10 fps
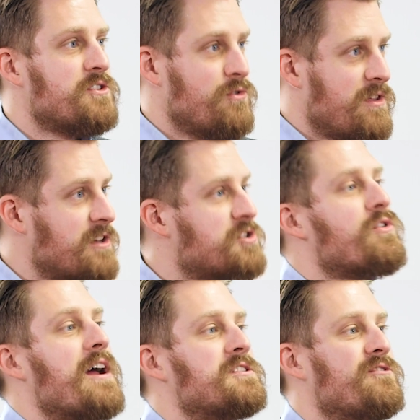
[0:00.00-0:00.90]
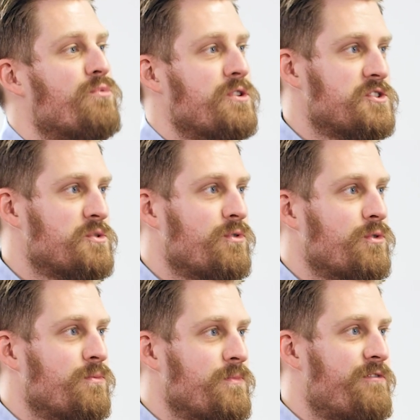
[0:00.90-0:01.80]
to the extractive
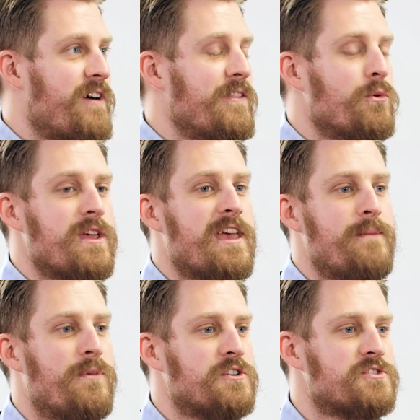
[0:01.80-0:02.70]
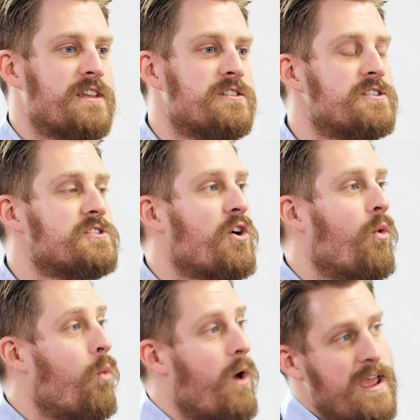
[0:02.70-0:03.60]
principle, the fact that we keep our sensors
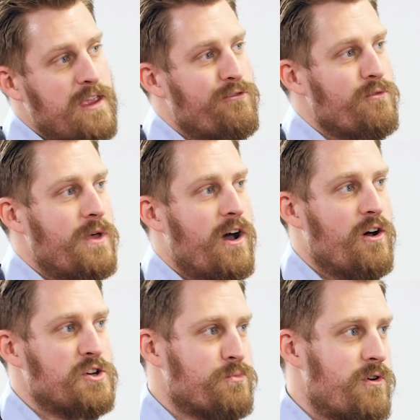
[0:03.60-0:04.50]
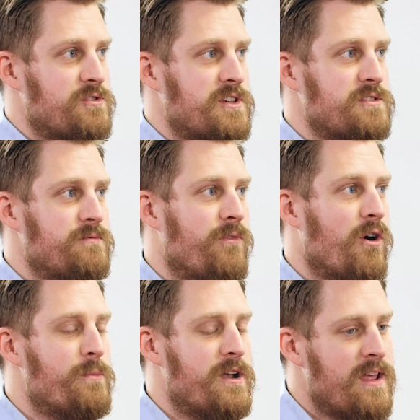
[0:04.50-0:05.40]
away from the harsh process
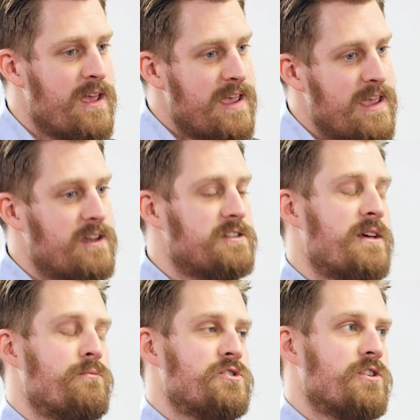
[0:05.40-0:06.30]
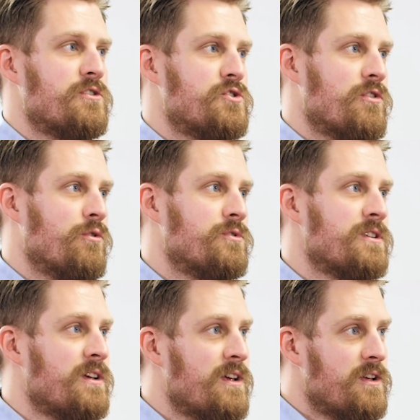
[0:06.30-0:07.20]
environment in a temperature controlled
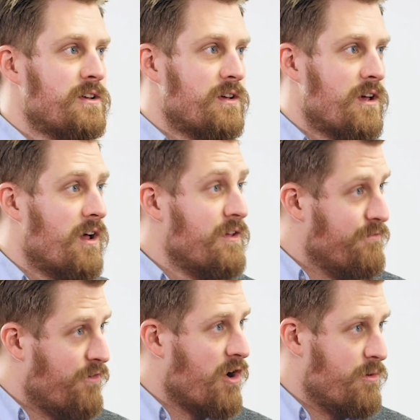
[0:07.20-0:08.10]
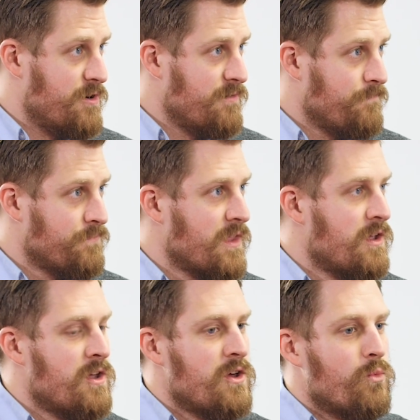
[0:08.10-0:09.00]
uh, environment,
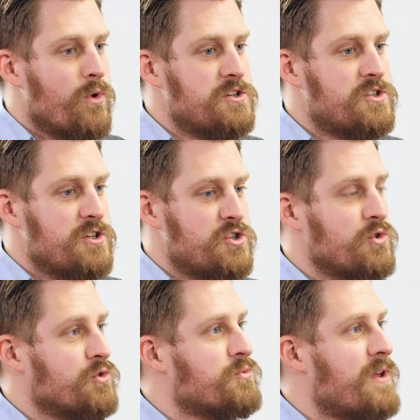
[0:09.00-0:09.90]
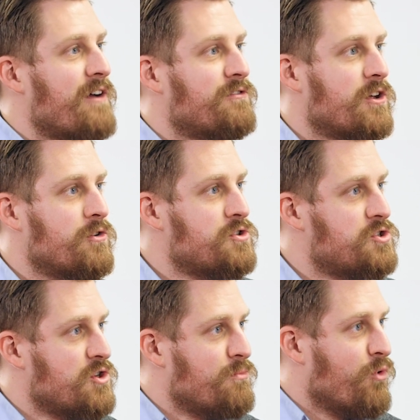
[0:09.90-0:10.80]
which ensures we have no
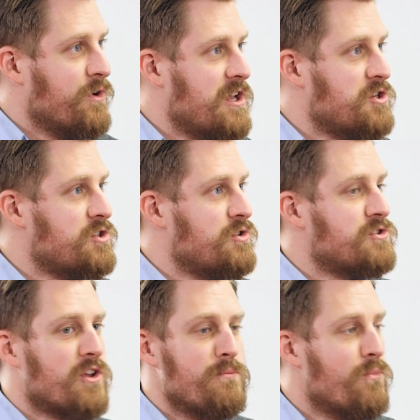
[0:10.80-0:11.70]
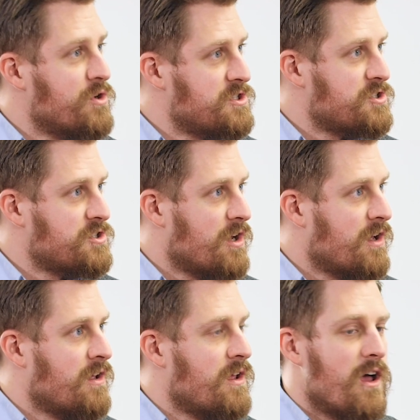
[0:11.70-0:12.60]
dew point issues, no
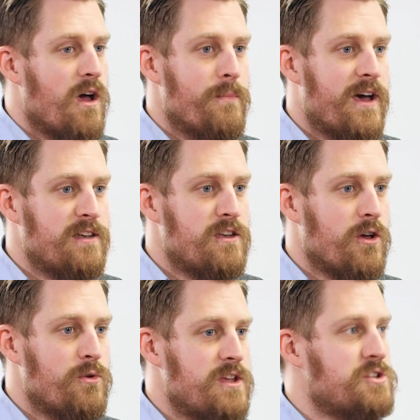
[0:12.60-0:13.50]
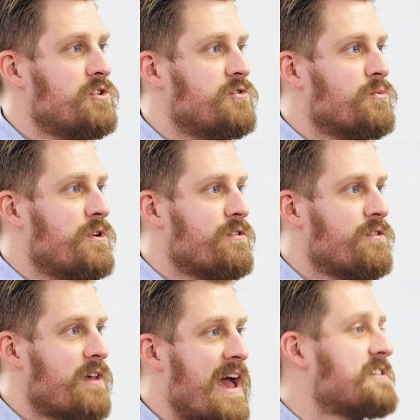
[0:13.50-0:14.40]
moisture, um, and no issues
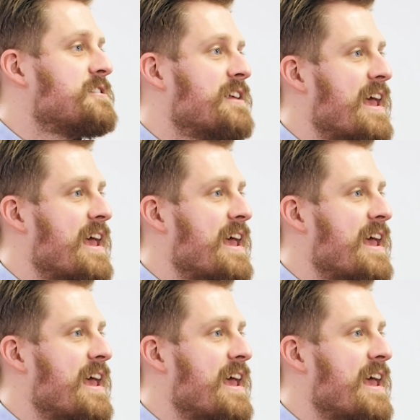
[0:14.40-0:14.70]
with acid